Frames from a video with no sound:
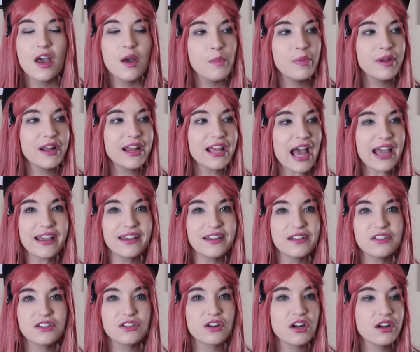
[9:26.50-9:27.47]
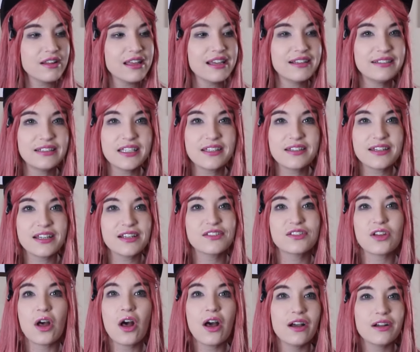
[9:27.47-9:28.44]
But I can start like listing
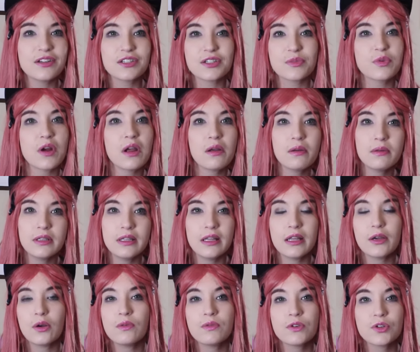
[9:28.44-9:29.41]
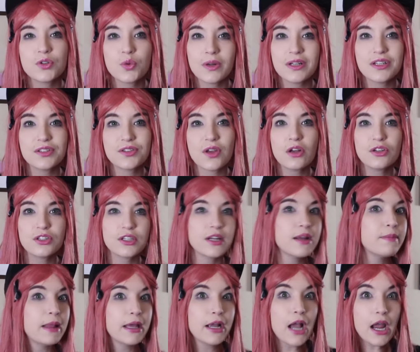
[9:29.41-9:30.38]
songs and probably like over 20 songs that
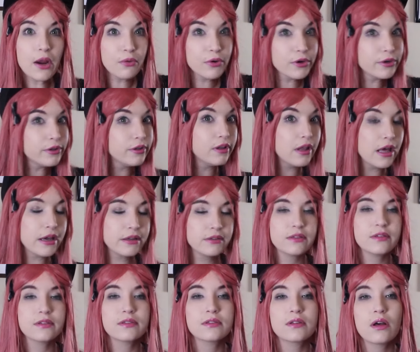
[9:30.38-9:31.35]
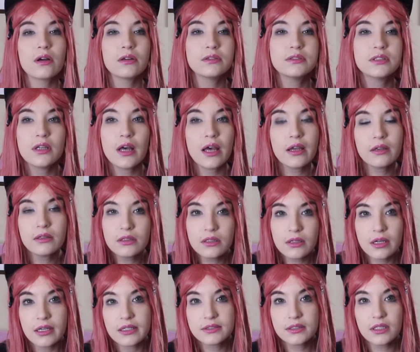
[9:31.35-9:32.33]
I'm like, I really like this song. So I don't
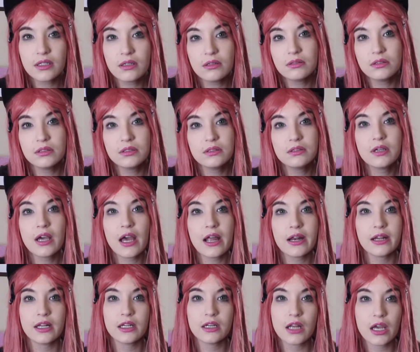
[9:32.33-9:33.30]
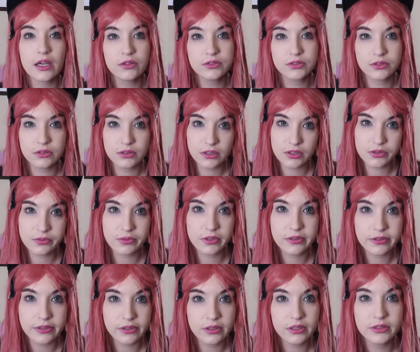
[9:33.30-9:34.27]
know, EXO, you got it. And I also just
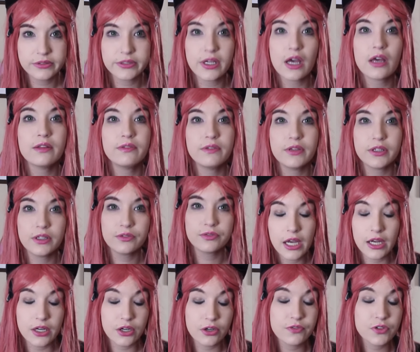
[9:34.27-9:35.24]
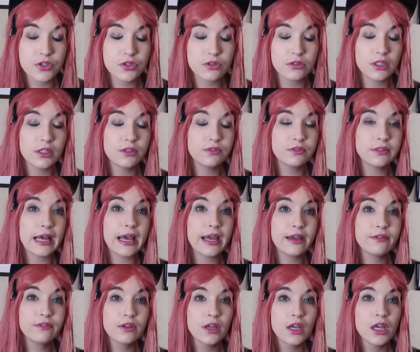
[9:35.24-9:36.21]
recently saw the video of Artificial Love
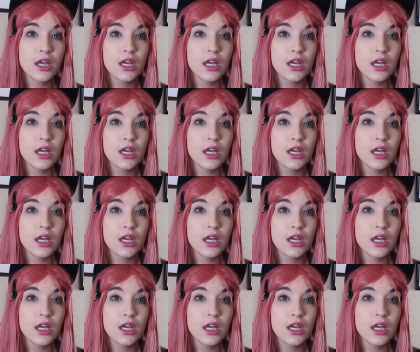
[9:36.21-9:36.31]
live.